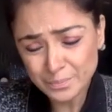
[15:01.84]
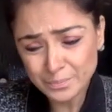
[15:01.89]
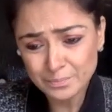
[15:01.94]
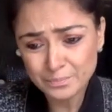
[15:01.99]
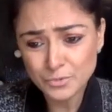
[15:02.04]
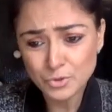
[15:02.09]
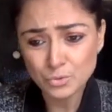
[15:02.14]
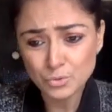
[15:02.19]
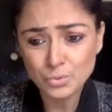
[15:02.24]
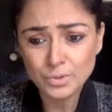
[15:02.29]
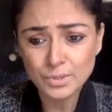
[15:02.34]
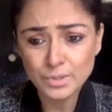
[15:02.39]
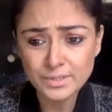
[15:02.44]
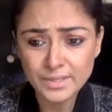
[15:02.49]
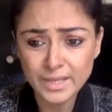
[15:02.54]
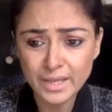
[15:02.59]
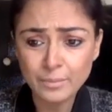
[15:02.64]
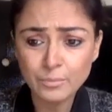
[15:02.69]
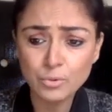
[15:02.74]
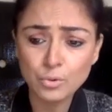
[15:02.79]
do the
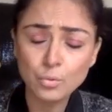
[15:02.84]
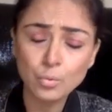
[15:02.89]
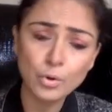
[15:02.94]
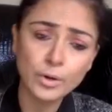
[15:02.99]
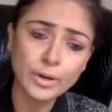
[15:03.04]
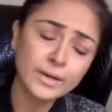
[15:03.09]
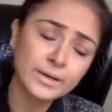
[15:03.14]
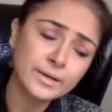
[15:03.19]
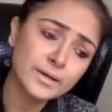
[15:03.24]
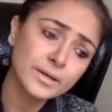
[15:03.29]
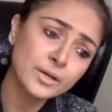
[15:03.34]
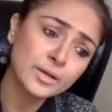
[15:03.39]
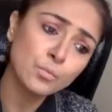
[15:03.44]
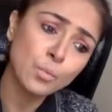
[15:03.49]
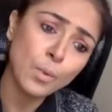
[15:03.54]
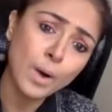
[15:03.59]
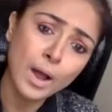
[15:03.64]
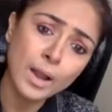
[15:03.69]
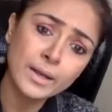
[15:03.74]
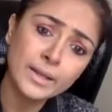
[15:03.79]
same role what I did in
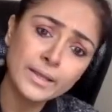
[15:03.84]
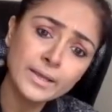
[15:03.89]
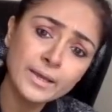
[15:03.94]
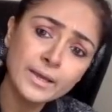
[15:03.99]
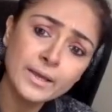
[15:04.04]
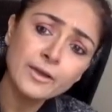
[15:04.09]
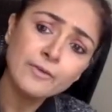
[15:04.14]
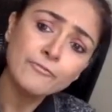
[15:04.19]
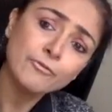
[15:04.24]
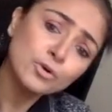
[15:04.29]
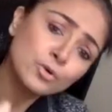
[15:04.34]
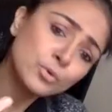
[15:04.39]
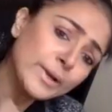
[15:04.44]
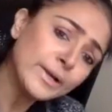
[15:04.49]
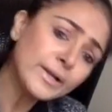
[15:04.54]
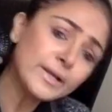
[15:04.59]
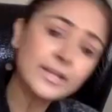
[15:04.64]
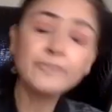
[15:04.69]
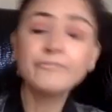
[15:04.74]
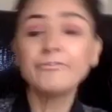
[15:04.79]
Wali for
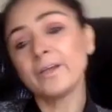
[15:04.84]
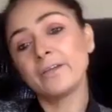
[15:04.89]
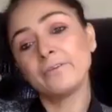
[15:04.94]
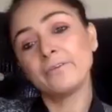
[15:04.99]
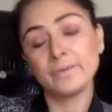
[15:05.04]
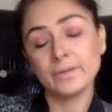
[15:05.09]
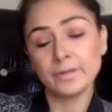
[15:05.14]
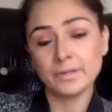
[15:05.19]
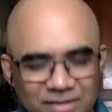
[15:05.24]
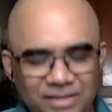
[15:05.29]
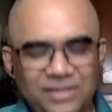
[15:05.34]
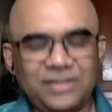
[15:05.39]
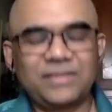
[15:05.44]
25 years.